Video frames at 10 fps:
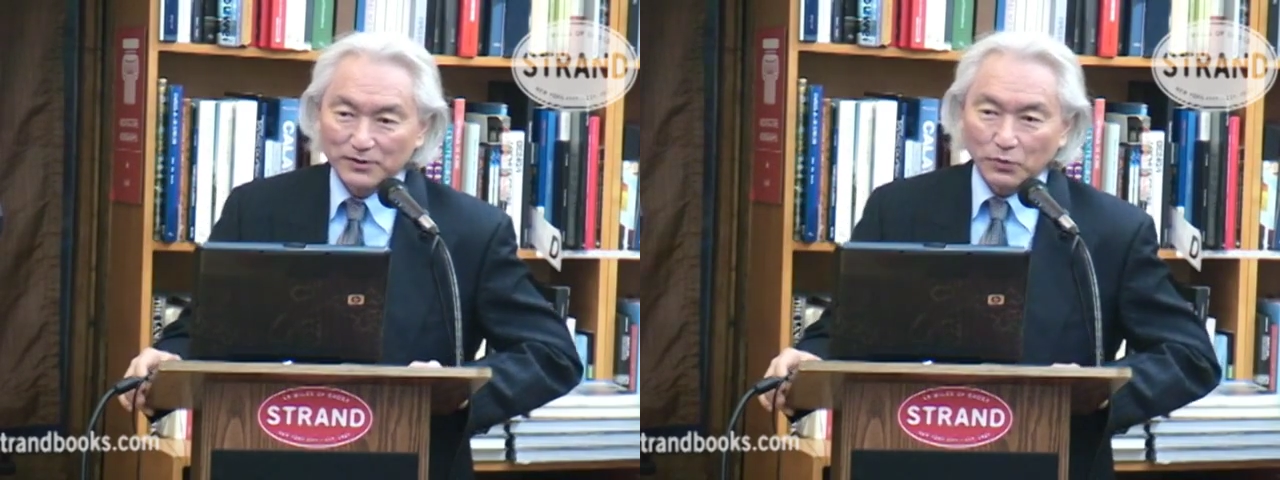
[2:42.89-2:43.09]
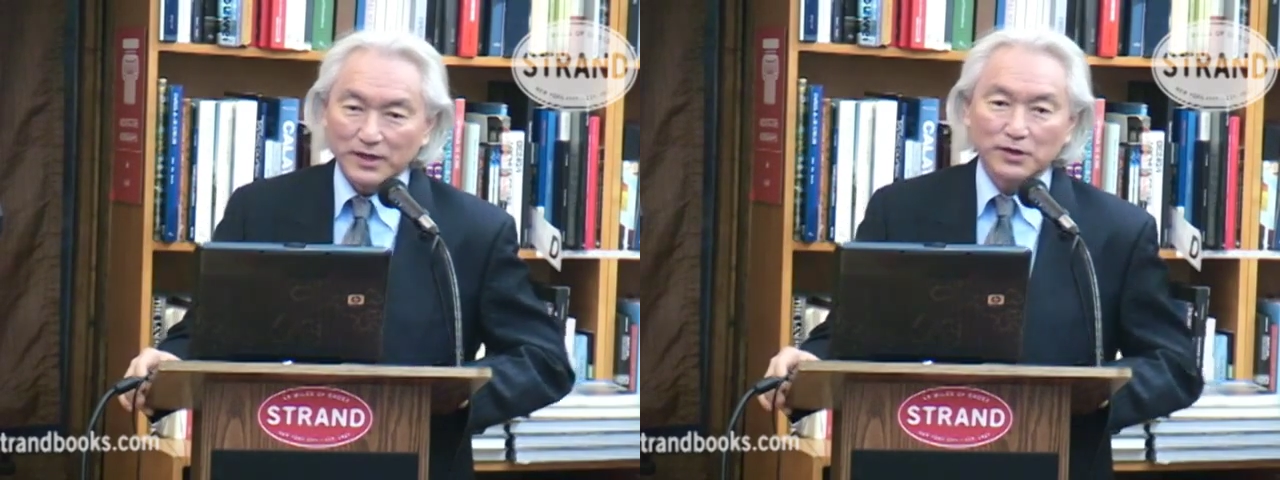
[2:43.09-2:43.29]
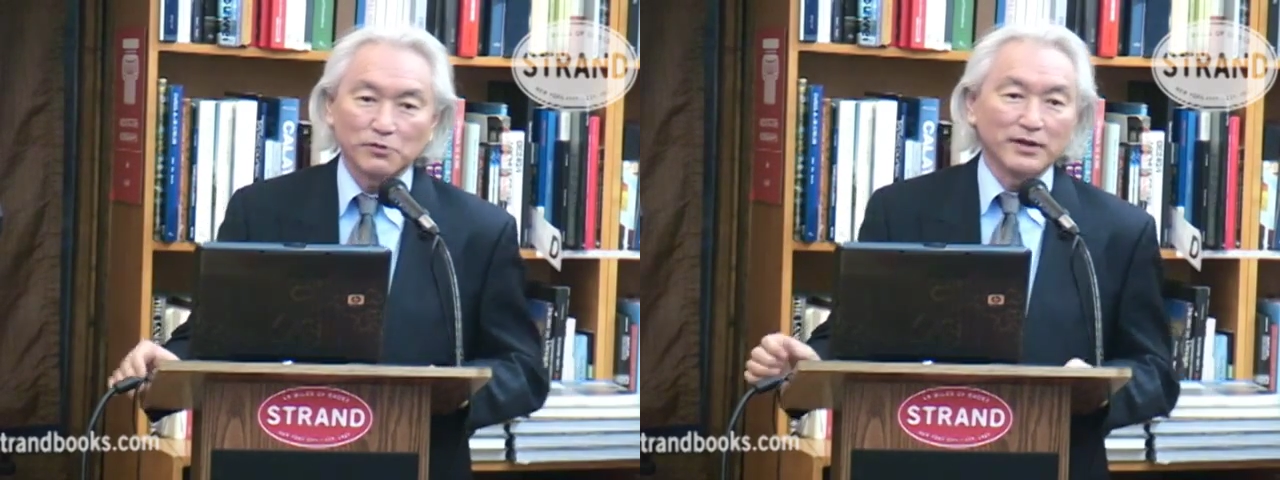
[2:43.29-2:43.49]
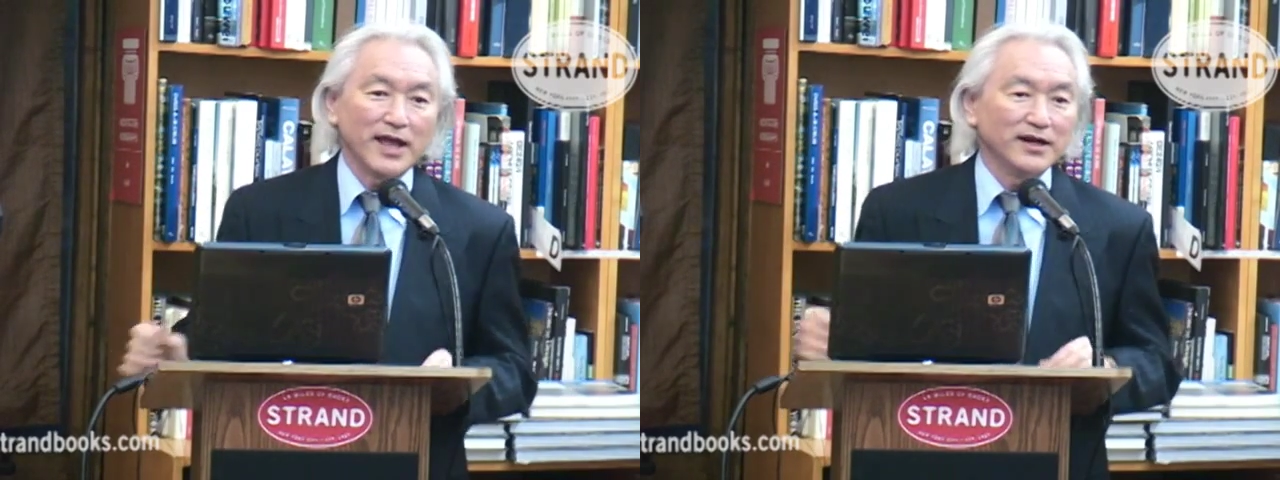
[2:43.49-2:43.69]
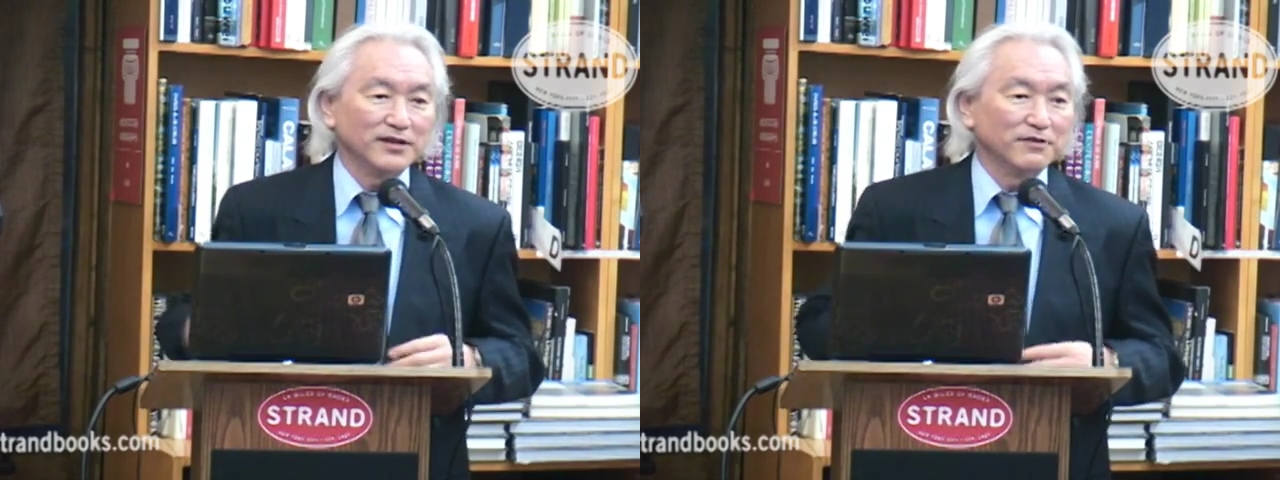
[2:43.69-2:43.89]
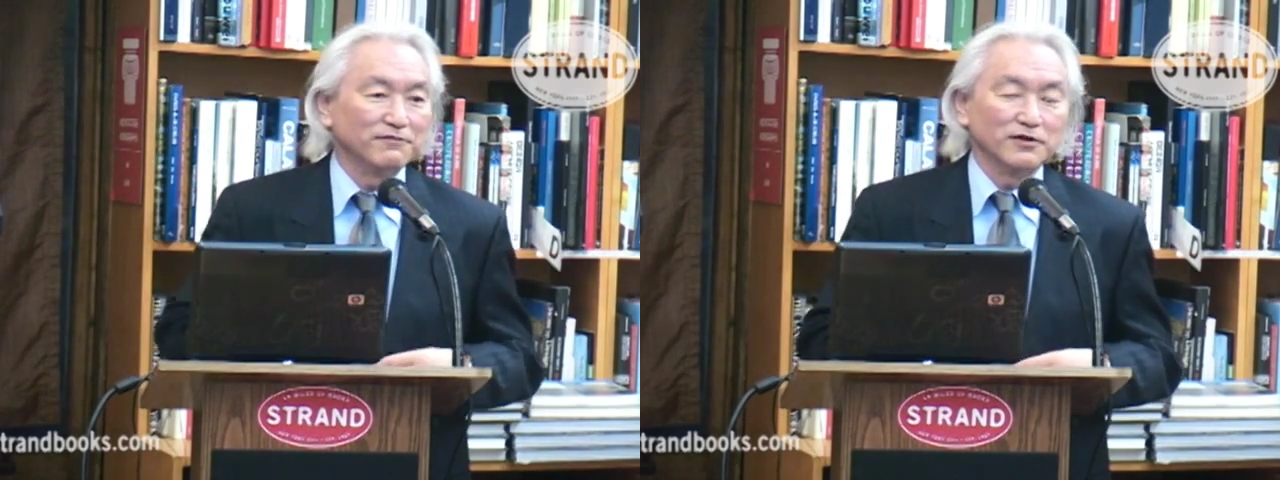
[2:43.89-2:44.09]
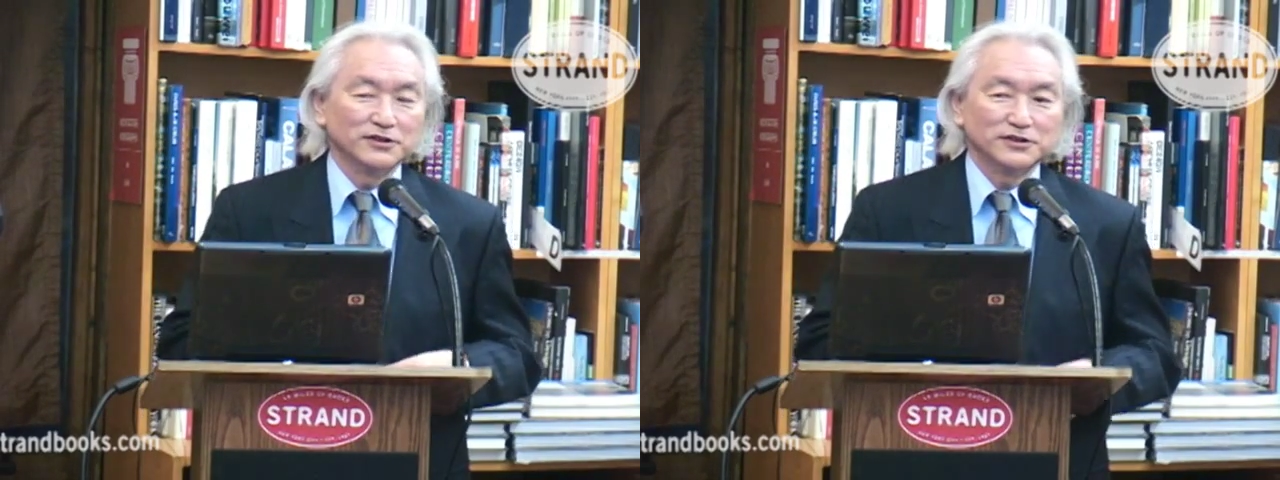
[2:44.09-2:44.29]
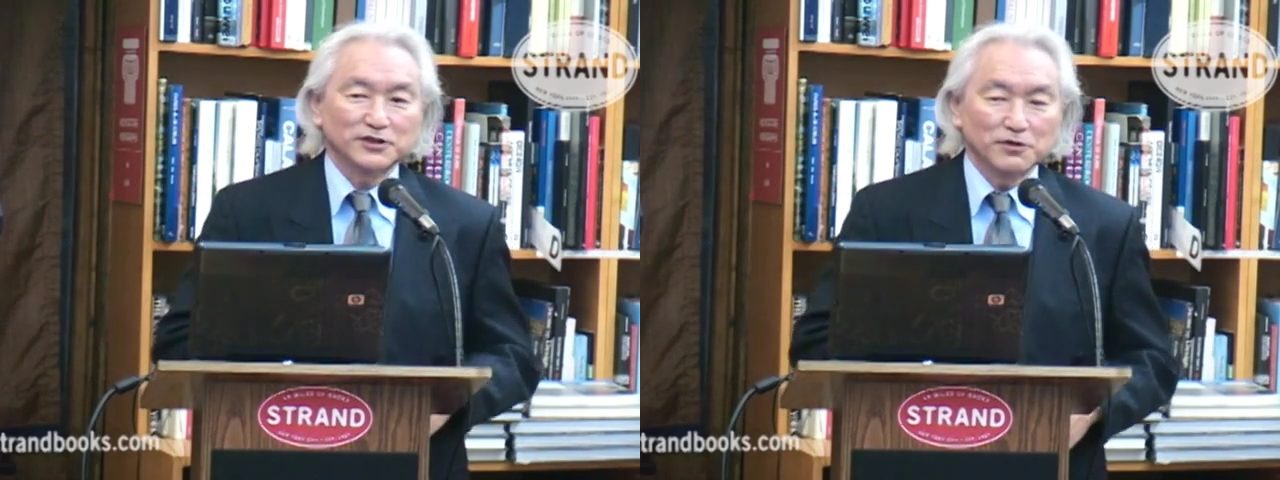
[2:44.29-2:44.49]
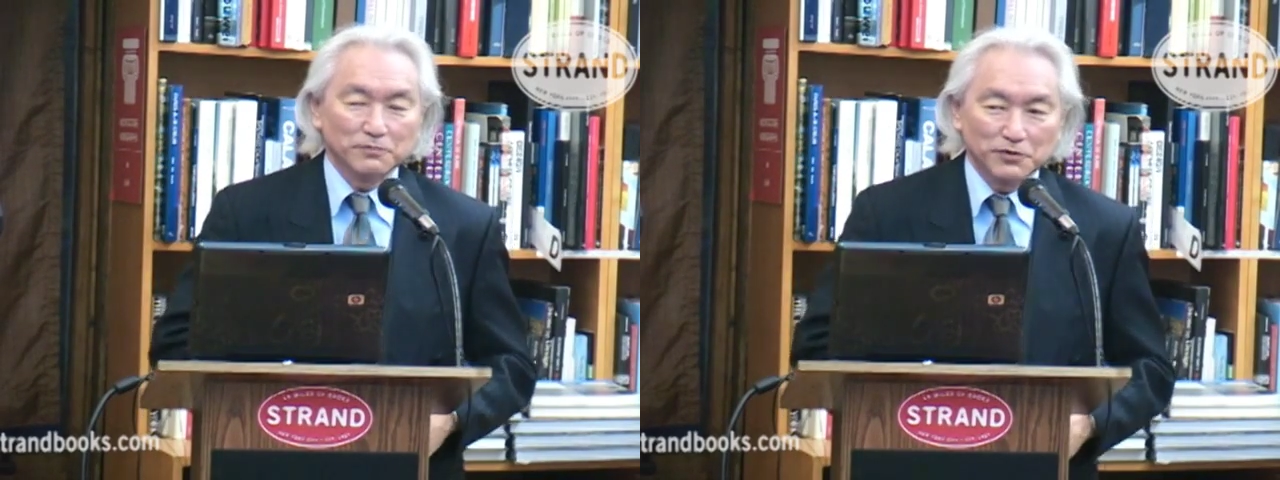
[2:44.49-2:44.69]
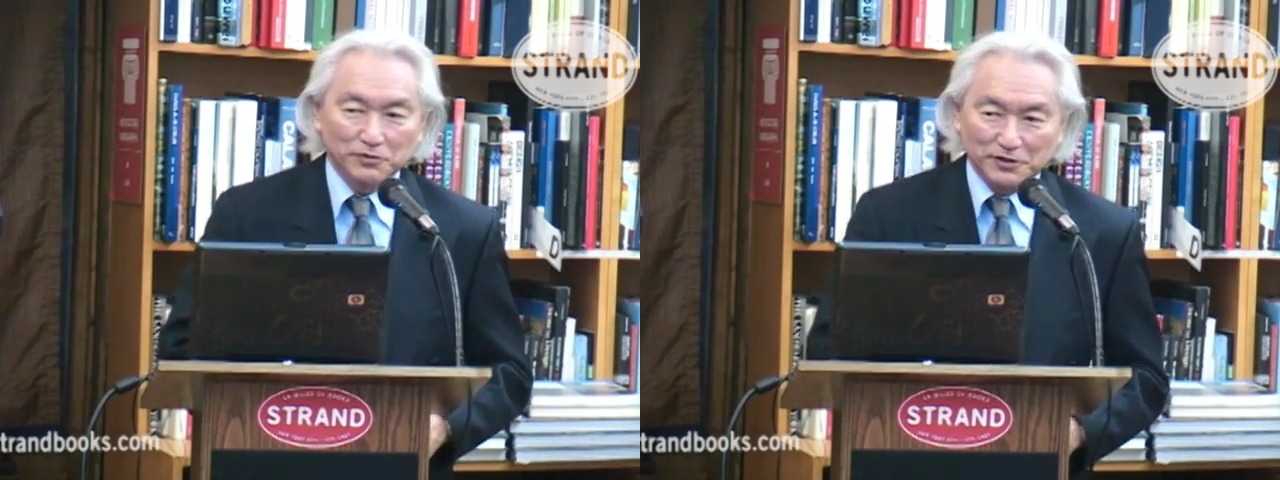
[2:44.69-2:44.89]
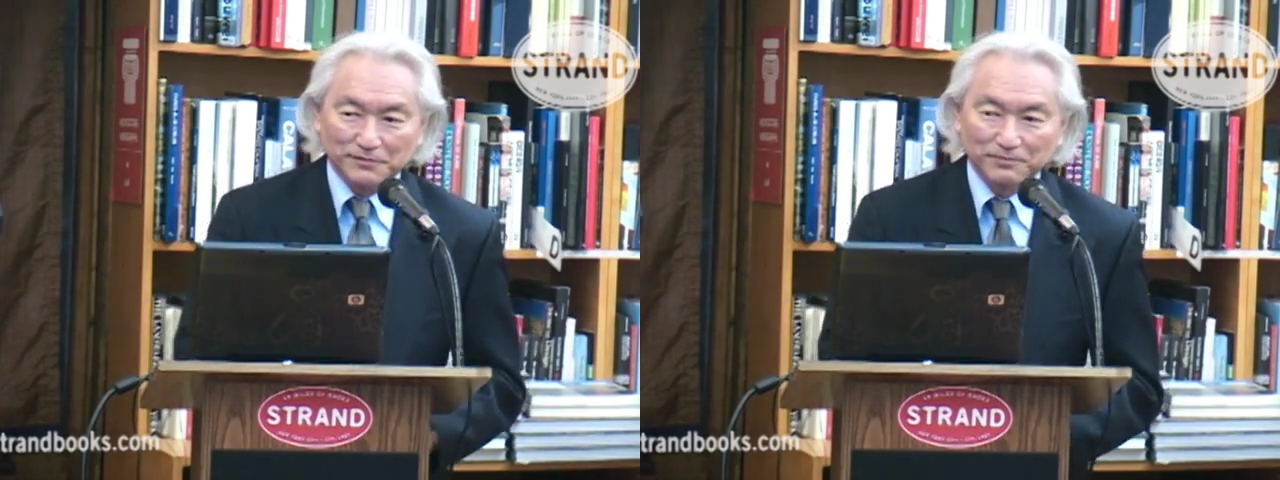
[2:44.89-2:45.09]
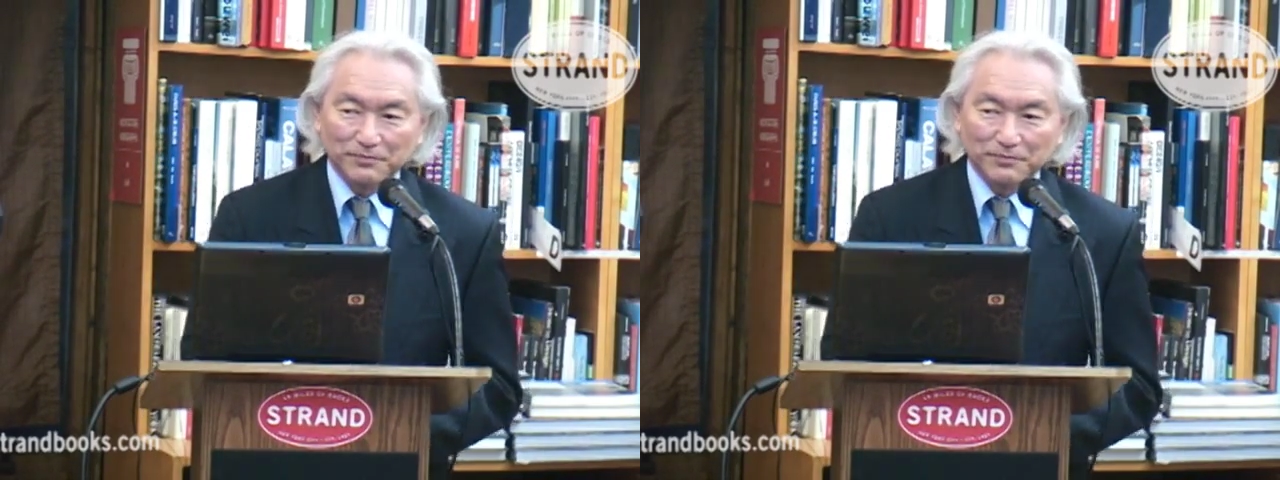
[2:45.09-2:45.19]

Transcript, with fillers: We created the first computer.